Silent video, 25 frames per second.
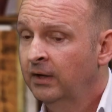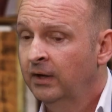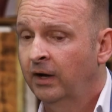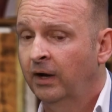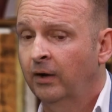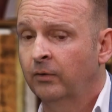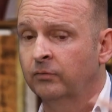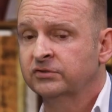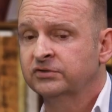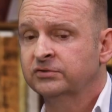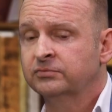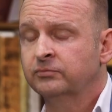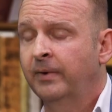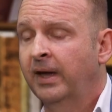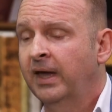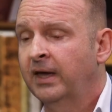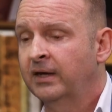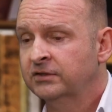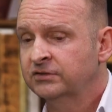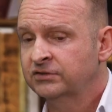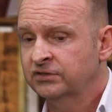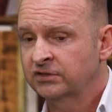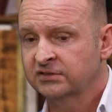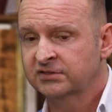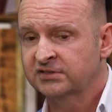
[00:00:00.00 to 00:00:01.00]
I was
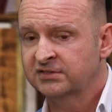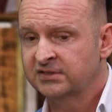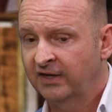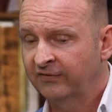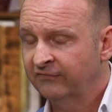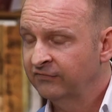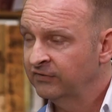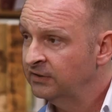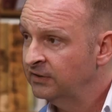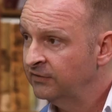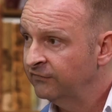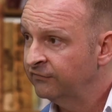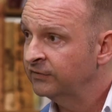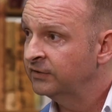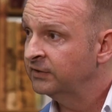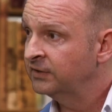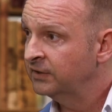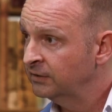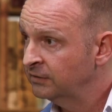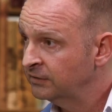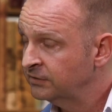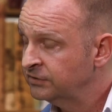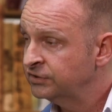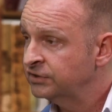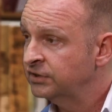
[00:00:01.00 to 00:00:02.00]
managing 7 different
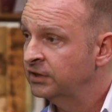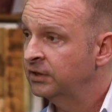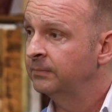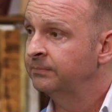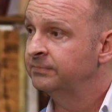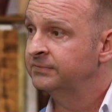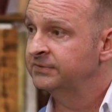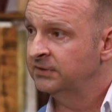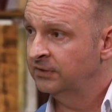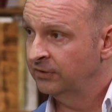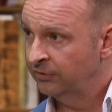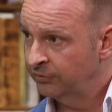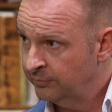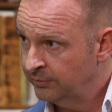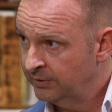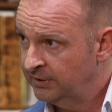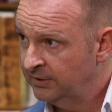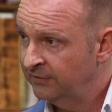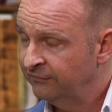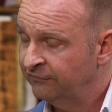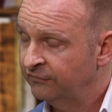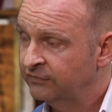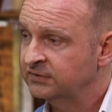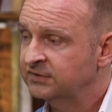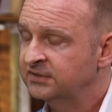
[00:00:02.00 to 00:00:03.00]
dealerships in 3
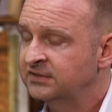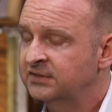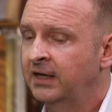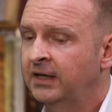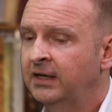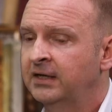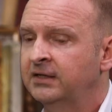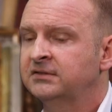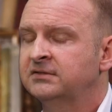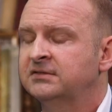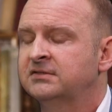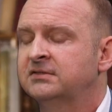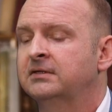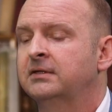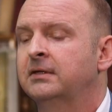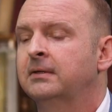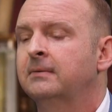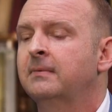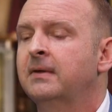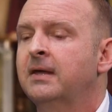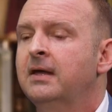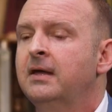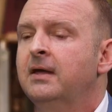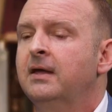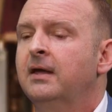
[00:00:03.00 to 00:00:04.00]
different states.
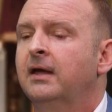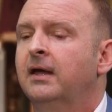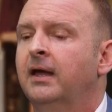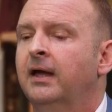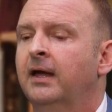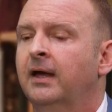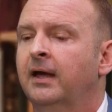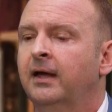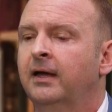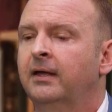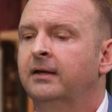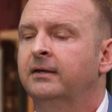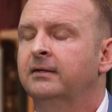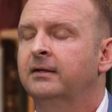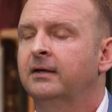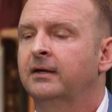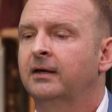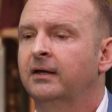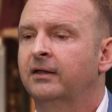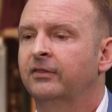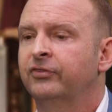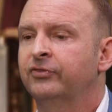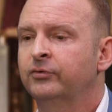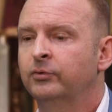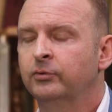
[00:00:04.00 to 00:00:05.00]
And
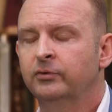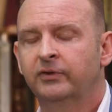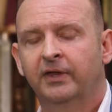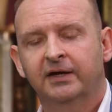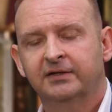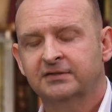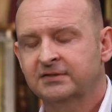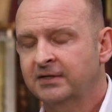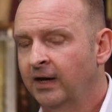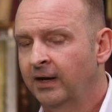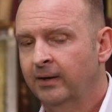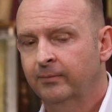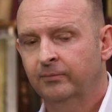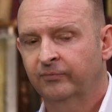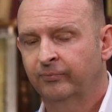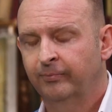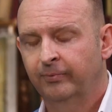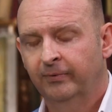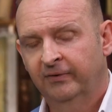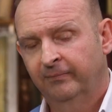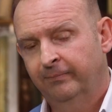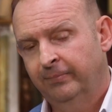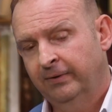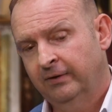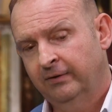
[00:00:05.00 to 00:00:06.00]
through that time
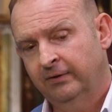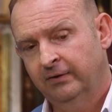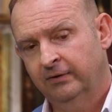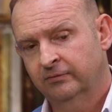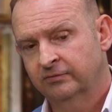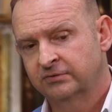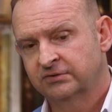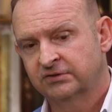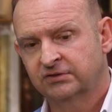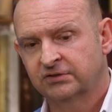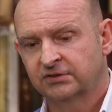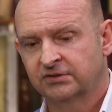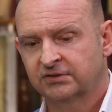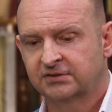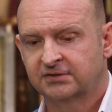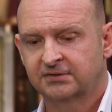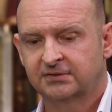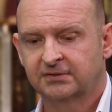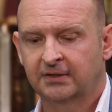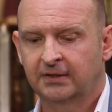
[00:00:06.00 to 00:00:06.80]
period, it was just,